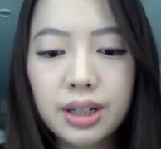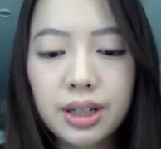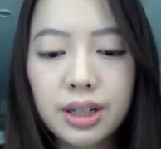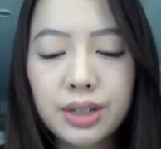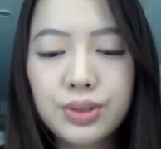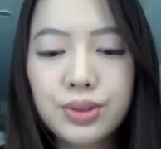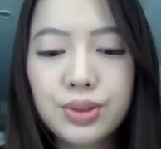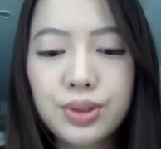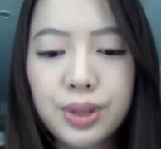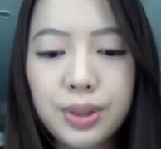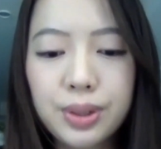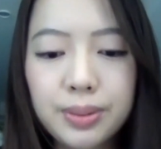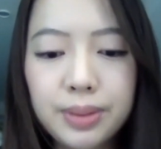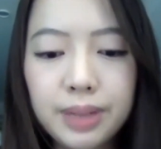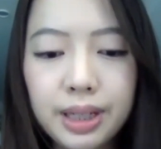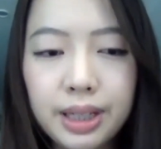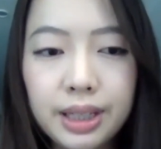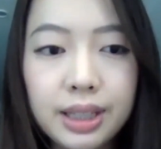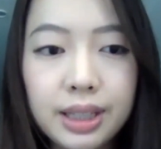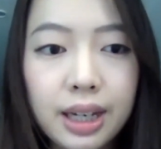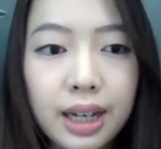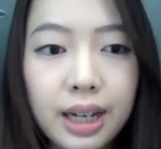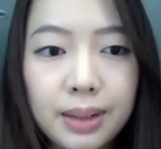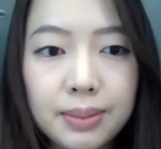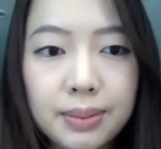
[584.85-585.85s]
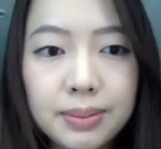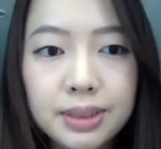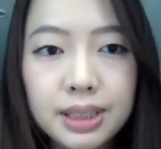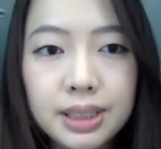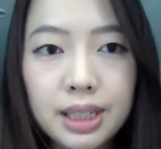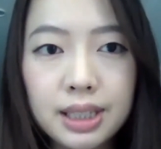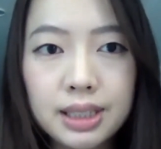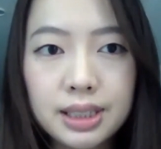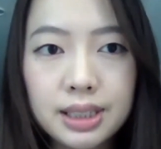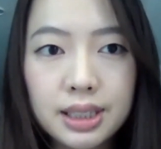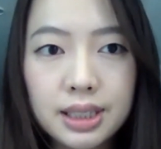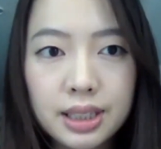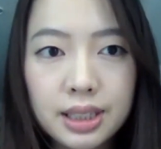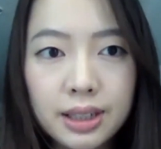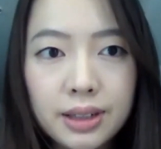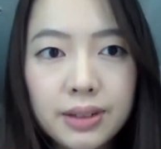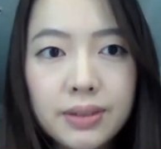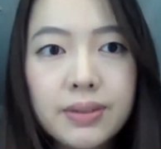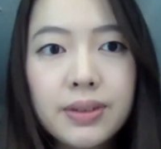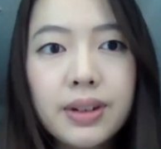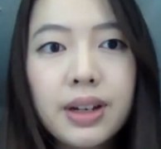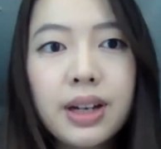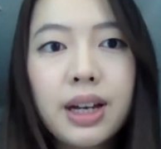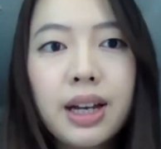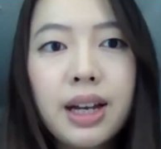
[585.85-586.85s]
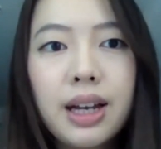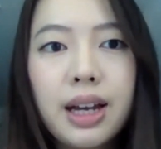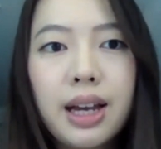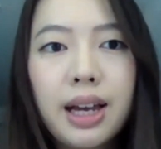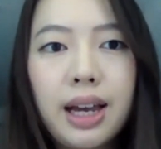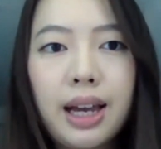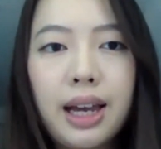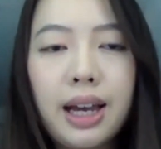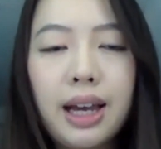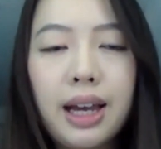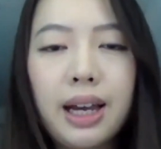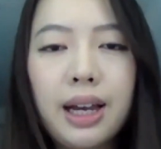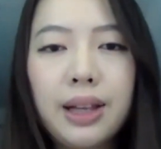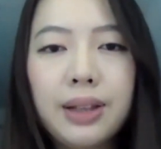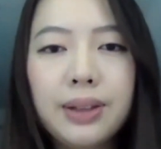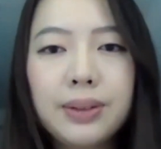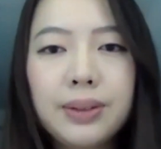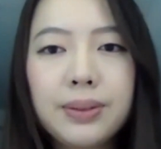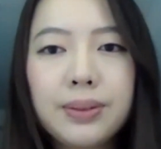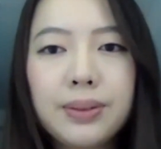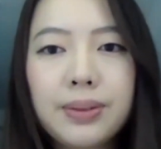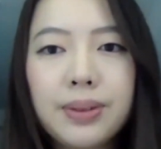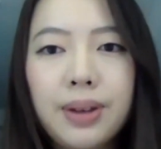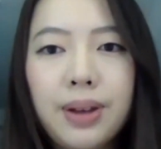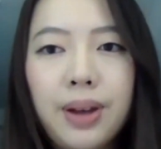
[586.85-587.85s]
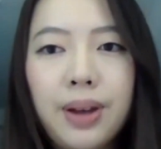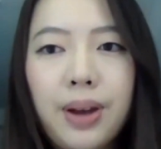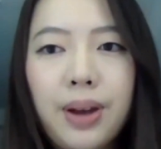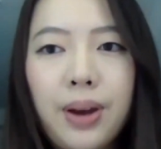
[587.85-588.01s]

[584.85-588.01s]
extremely time sensitive, and